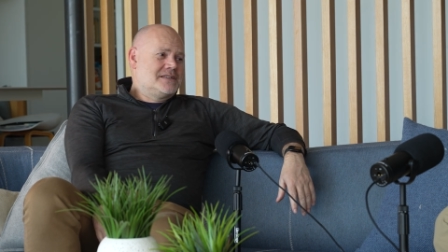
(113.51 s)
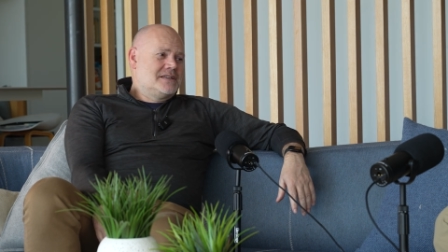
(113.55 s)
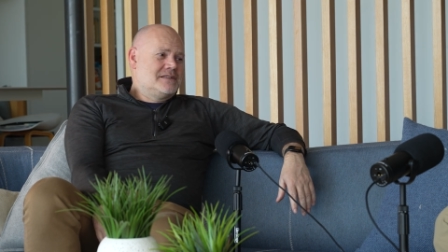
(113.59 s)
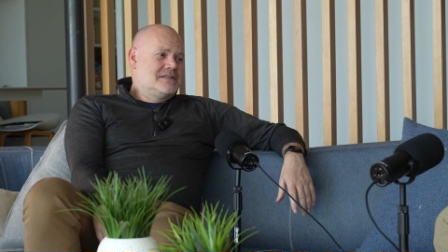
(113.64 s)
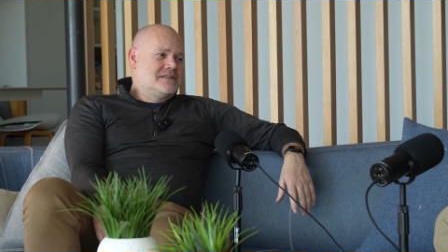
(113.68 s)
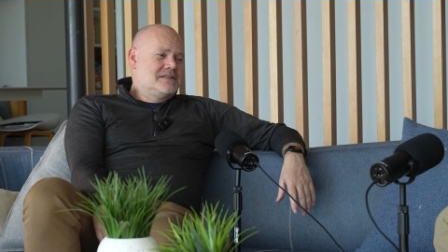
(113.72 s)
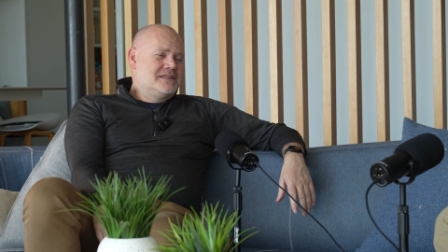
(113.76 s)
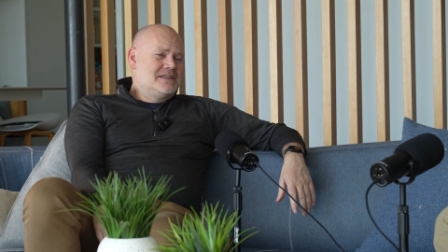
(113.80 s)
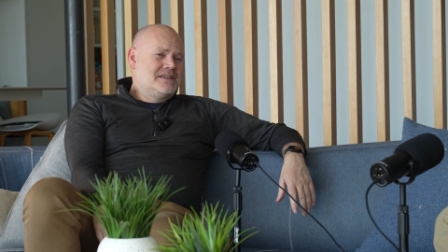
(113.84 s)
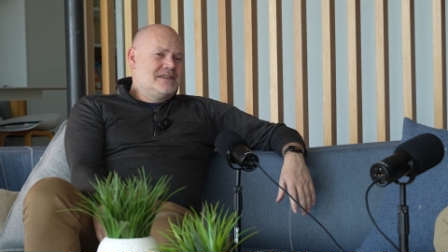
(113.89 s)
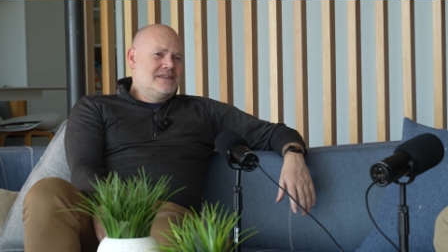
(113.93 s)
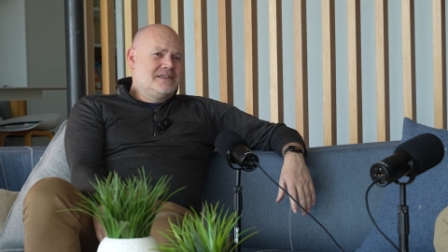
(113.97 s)

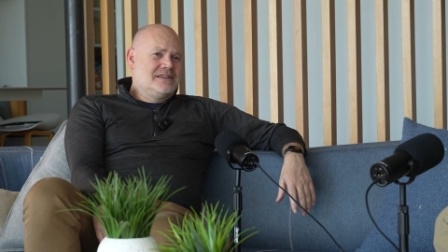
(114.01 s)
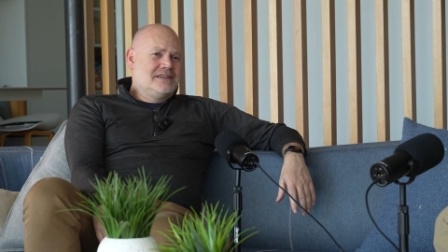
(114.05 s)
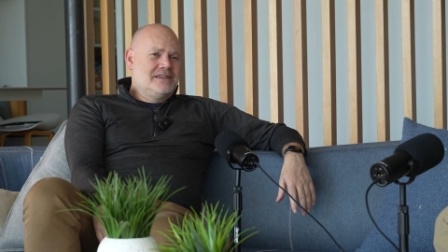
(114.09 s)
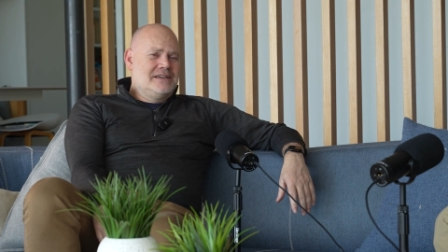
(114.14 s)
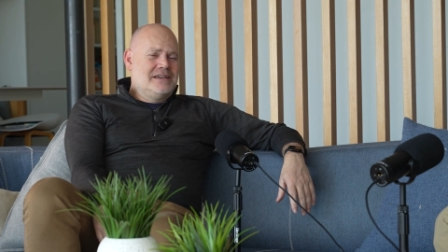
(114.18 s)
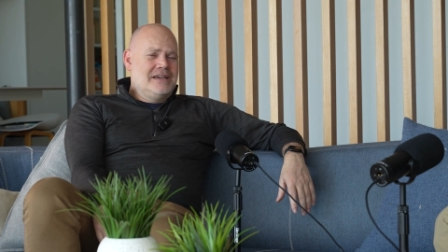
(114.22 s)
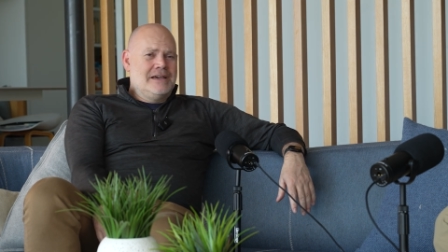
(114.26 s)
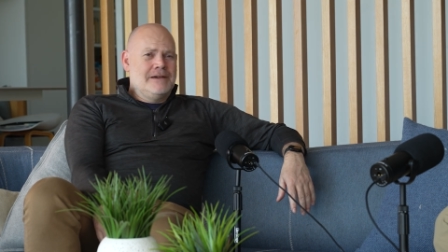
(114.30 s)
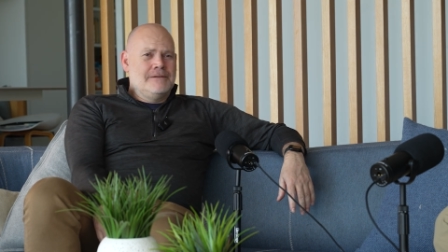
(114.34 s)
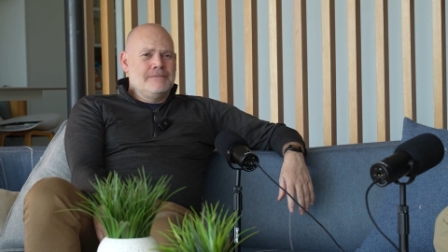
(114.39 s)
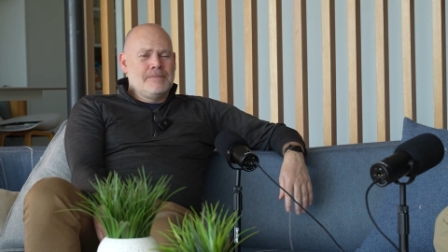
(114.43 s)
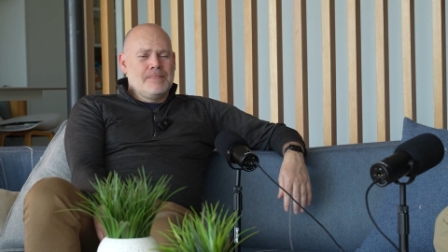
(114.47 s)
And
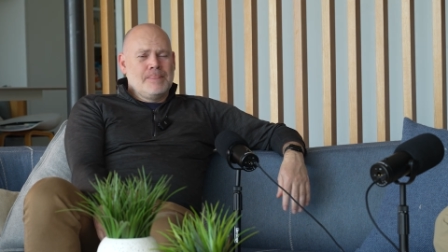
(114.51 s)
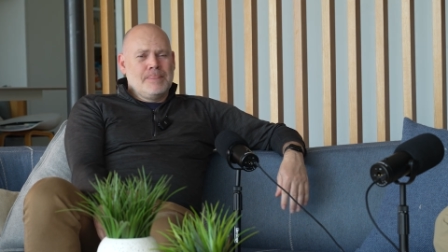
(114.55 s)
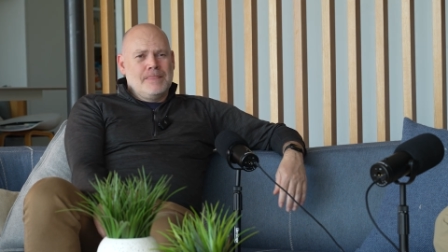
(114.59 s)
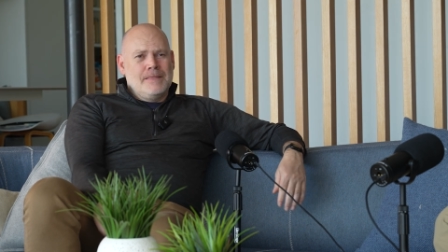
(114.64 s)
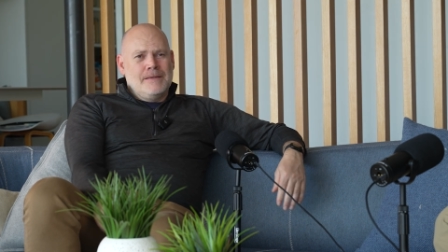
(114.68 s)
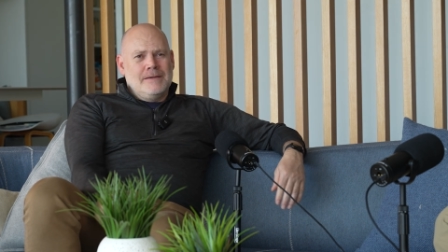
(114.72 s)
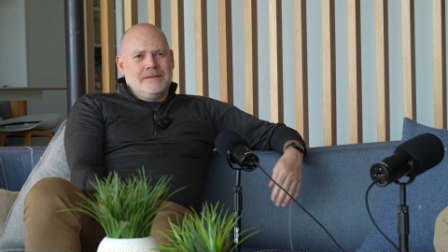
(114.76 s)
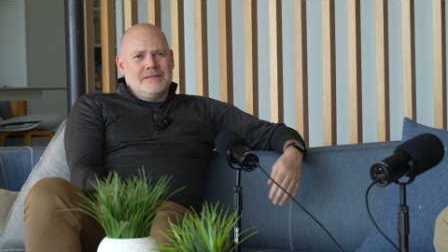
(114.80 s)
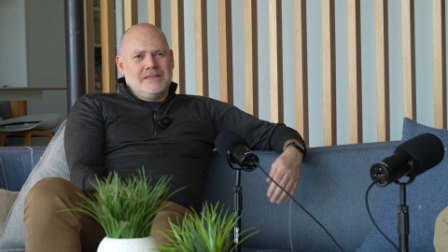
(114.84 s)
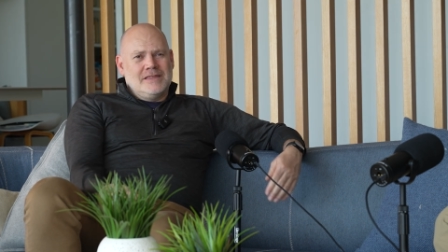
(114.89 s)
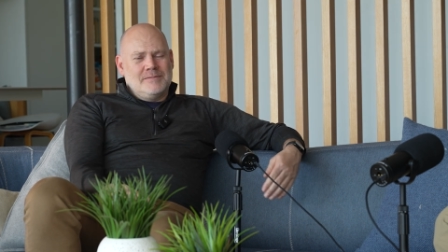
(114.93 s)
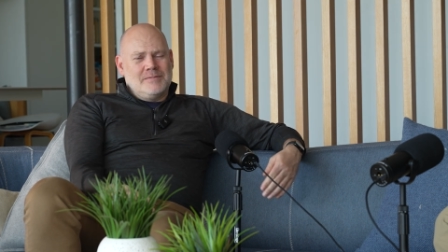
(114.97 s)
the
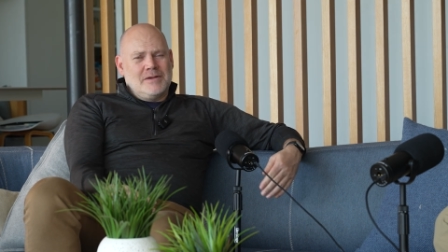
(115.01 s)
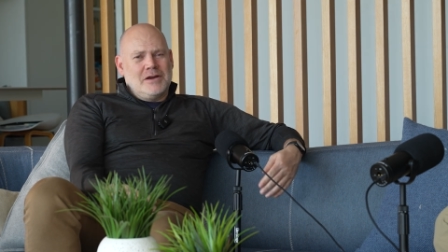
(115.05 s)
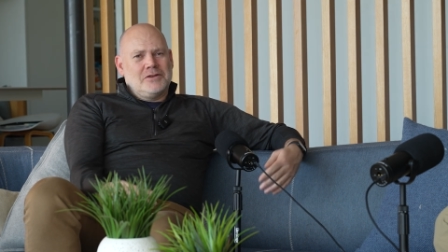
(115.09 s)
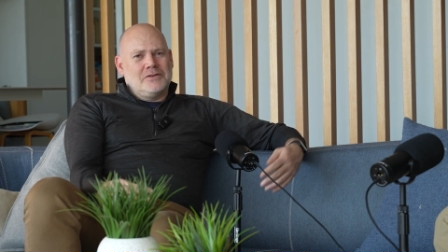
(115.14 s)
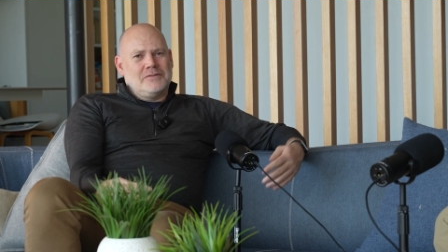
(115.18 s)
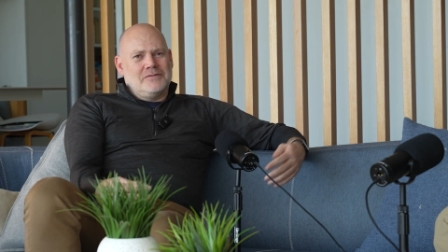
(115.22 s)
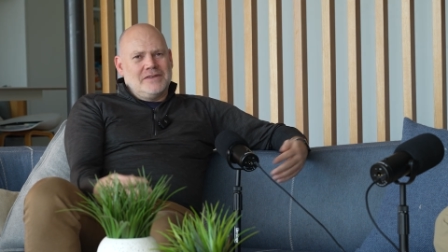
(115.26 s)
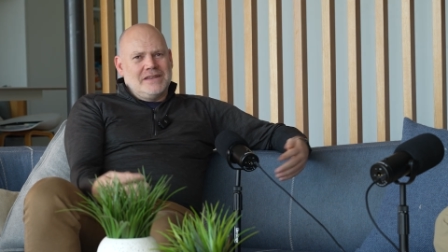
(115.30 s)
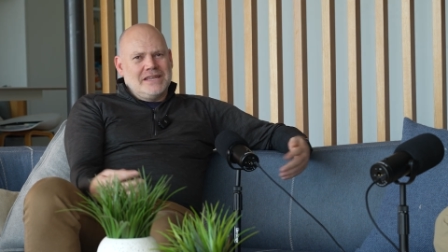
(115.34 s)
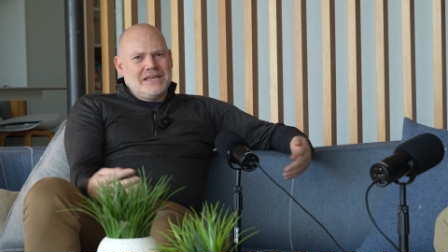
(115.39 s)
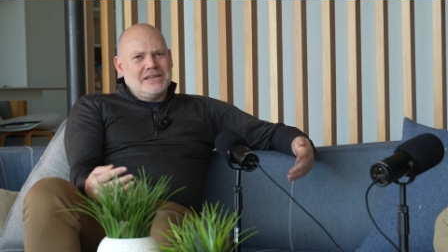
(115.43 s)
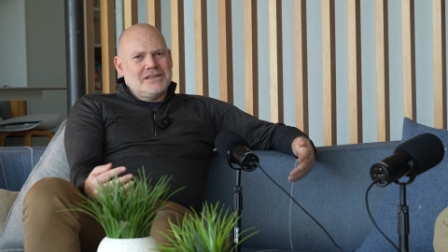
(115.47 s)
amount
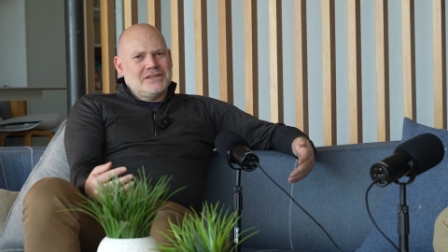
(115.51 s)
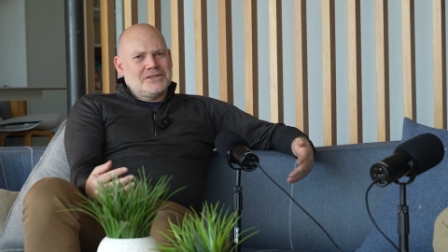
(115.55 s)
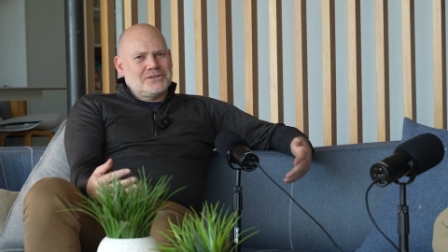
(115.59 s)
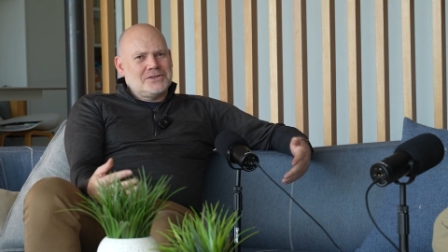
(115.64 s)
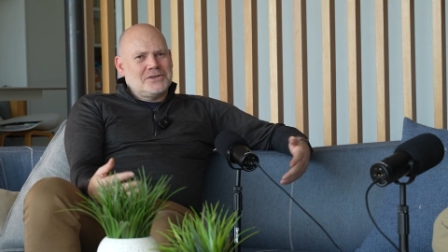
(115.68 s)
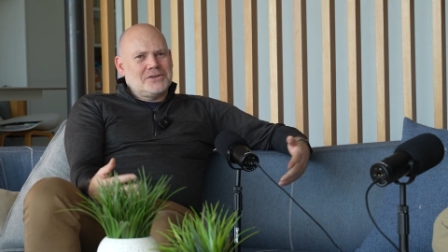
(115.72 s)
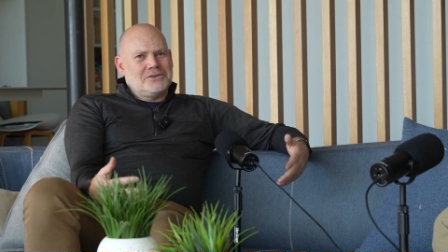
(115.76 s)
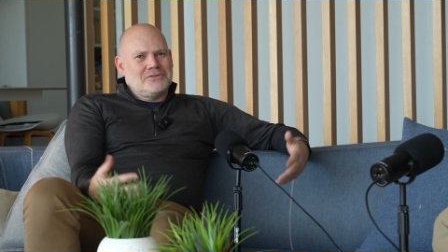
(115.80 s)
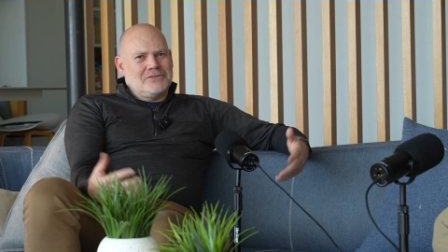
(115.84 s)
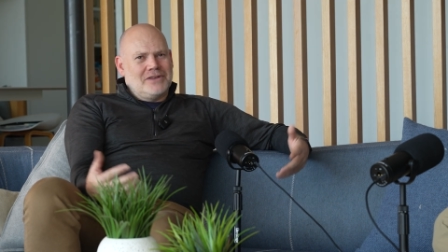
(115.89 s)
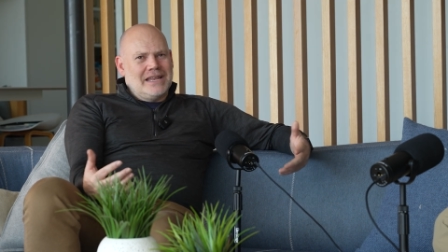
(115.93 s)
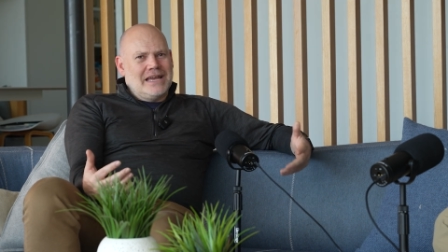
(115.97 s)
of leakage
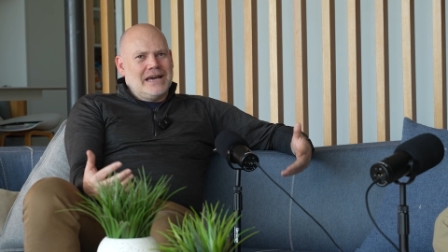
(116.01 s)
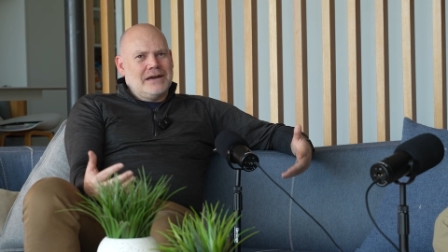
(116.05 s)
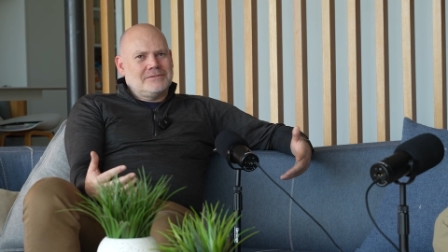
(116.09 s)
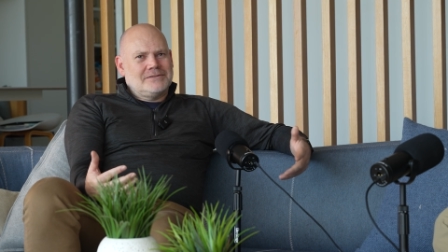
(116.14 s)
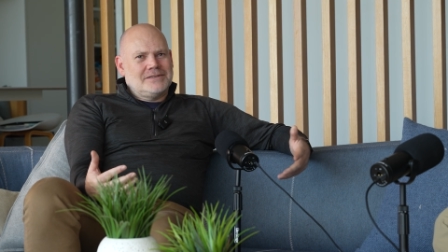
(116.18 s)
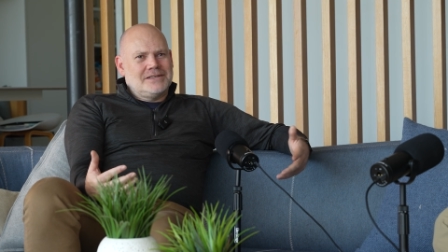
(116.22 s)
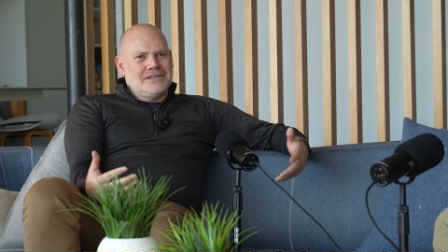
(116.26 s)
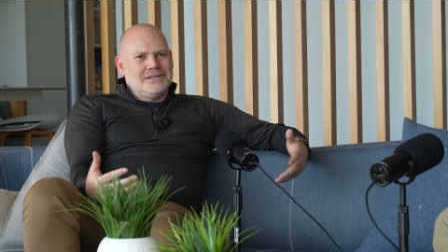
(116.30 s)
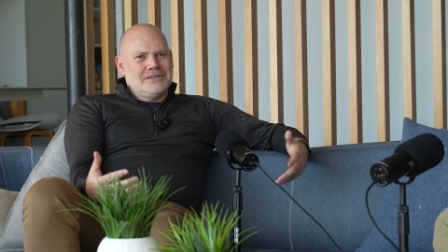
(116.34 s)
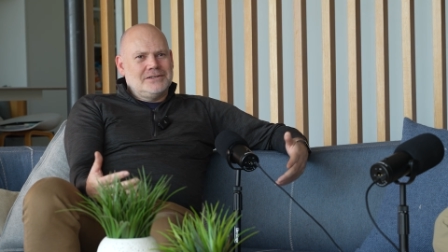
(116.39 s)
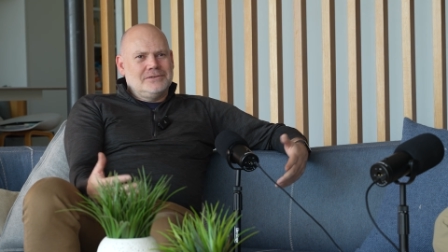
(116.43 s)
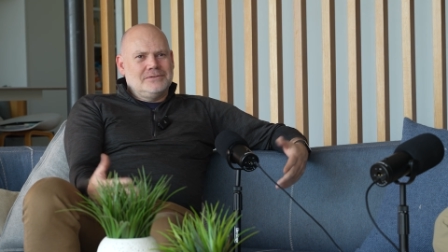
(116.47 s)
that you're allowed
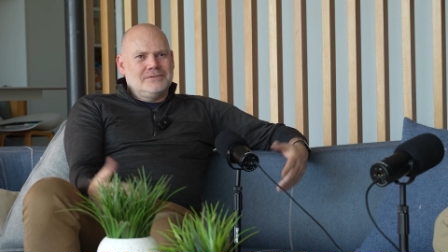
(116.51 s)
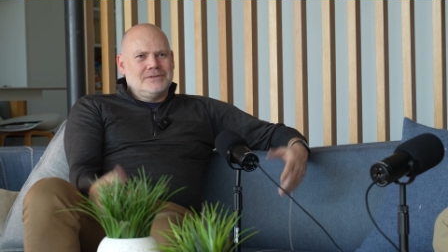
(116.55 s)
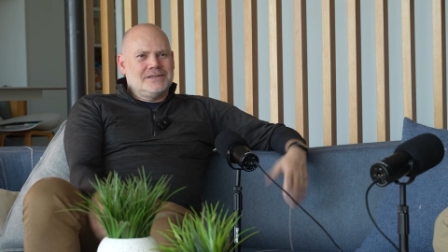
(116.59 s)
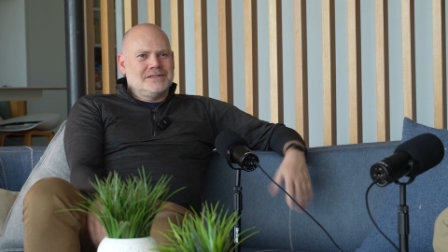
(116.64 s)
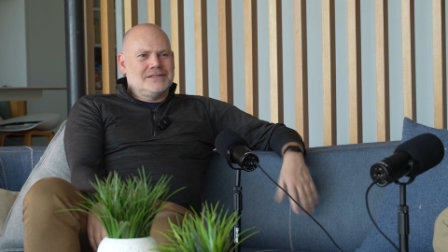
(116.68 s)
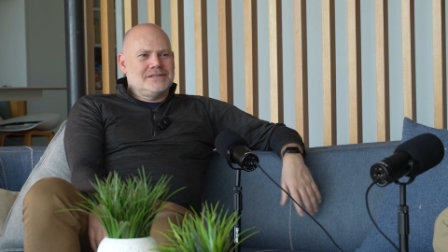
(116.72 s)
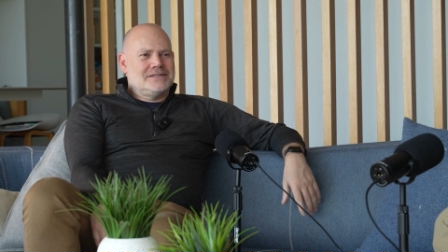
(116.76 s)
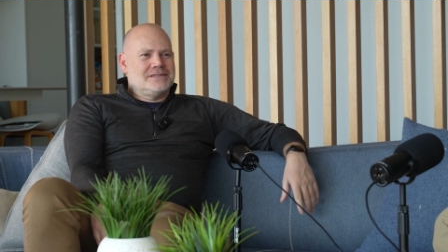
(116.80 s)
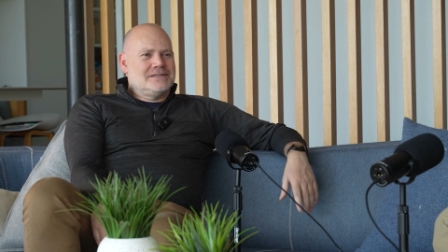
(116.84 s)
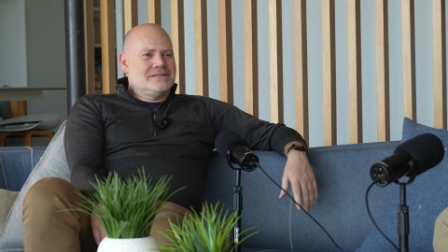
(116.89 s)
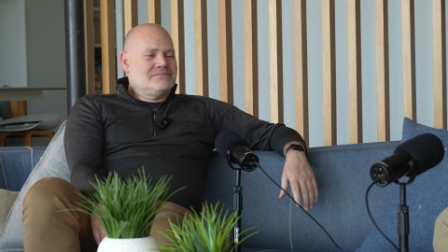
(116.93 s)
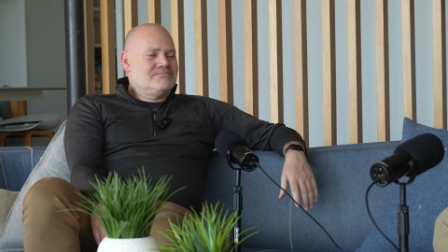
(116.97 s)
to do
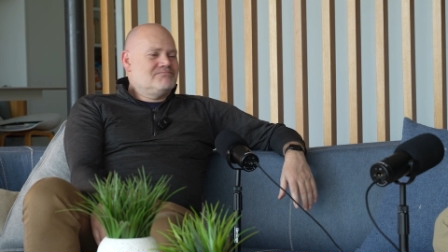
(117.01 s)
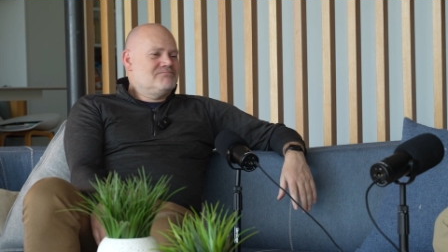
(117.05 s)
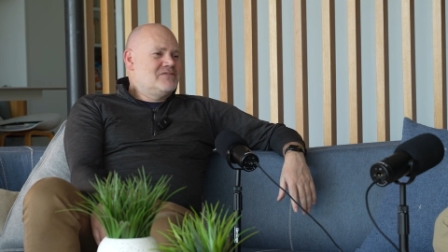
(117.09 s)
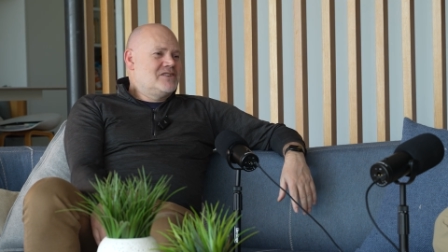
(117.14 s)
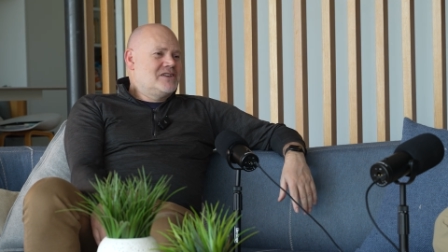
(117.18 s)
is